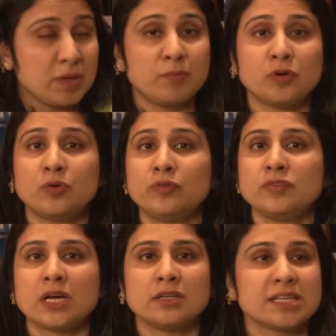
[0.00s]
People who've
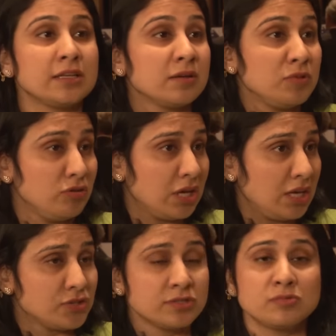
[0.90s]
done
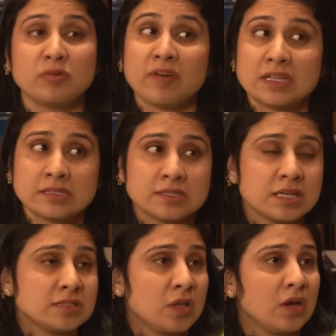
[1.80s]
telecommunications, we've had
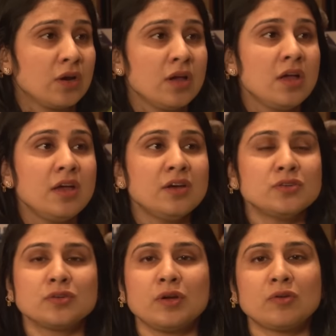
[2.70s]
success there.
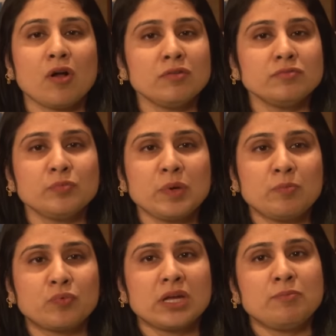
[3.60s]
So it all, we
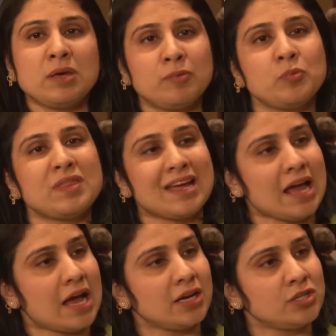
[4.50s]
bring people with that
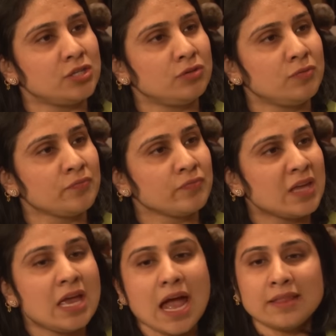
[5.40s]
attitude,
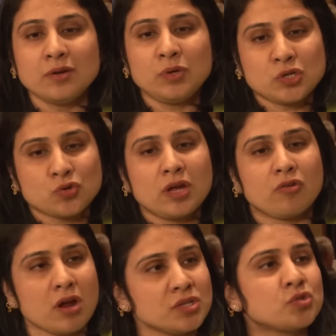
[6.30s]
and then we tra
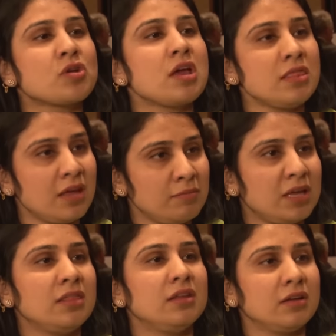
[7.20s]
cross-train them
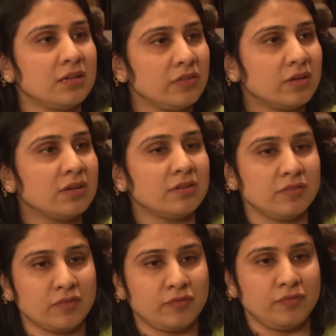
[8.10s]
in the,
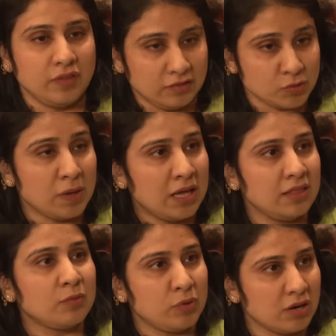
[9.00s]
the, the, the
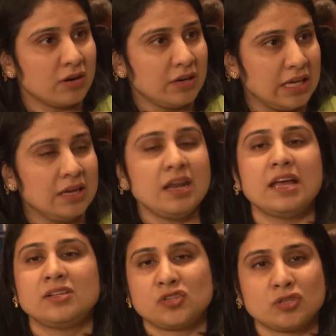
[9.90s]
domain that we are in,
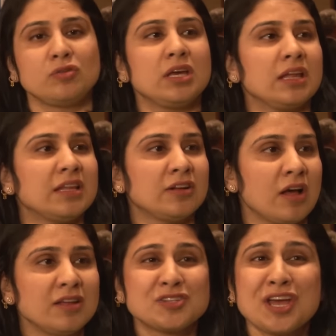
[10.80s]
and so they get that
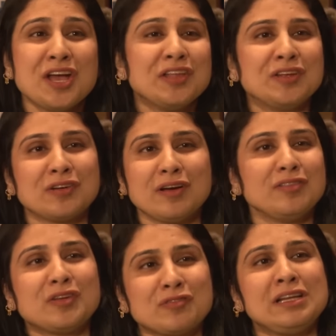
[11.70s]
knowledge. There,
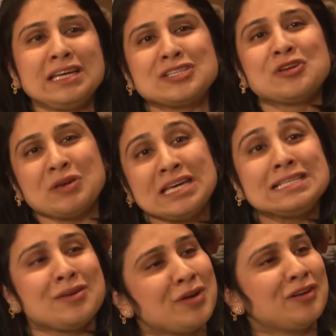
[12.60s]
there really is no
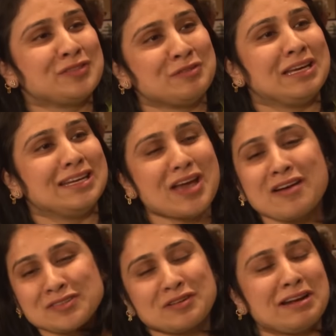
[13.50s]
easy way of doing it. You
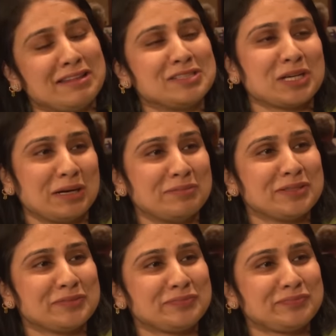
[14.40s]
have to train on the job.